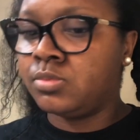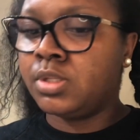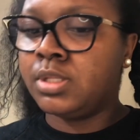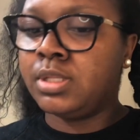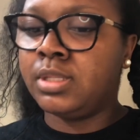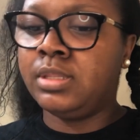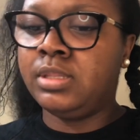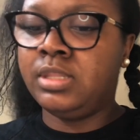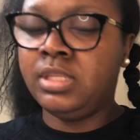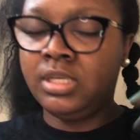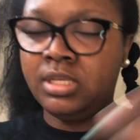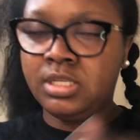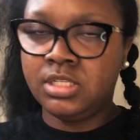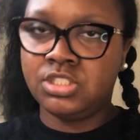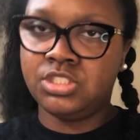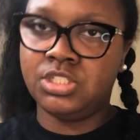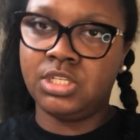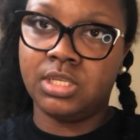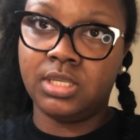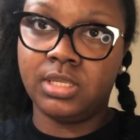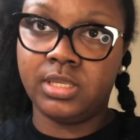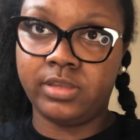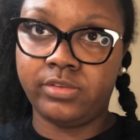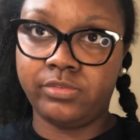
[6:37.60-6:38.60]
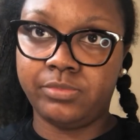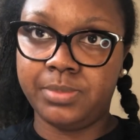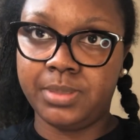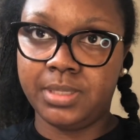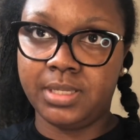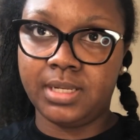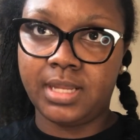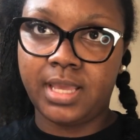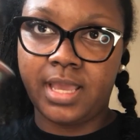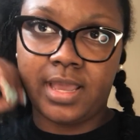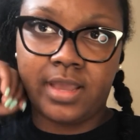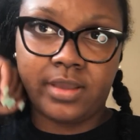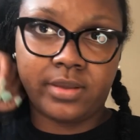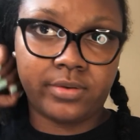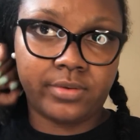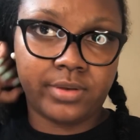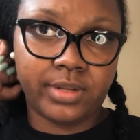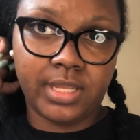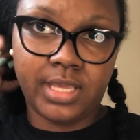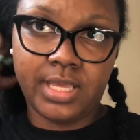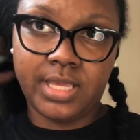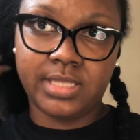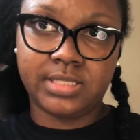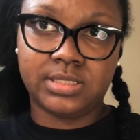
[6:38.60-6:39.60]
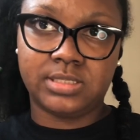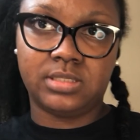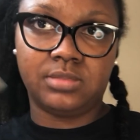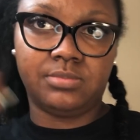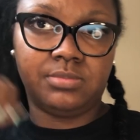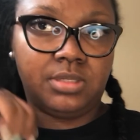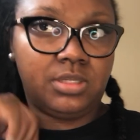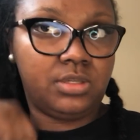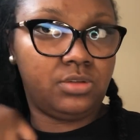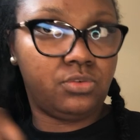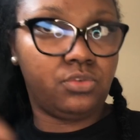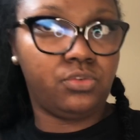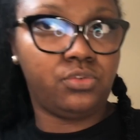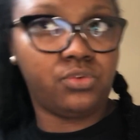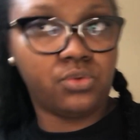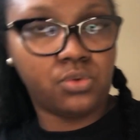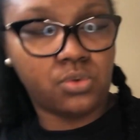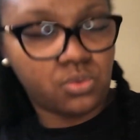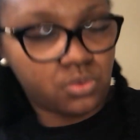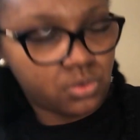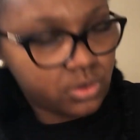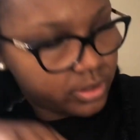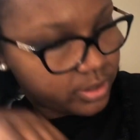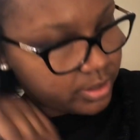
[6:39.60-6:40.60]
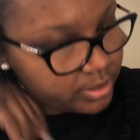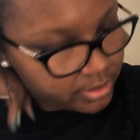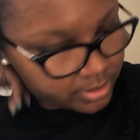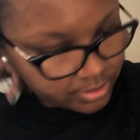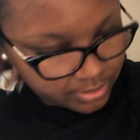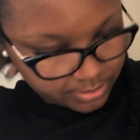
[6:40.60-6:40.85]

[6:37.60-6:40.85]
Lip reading: Then she can give me an accurate estimate for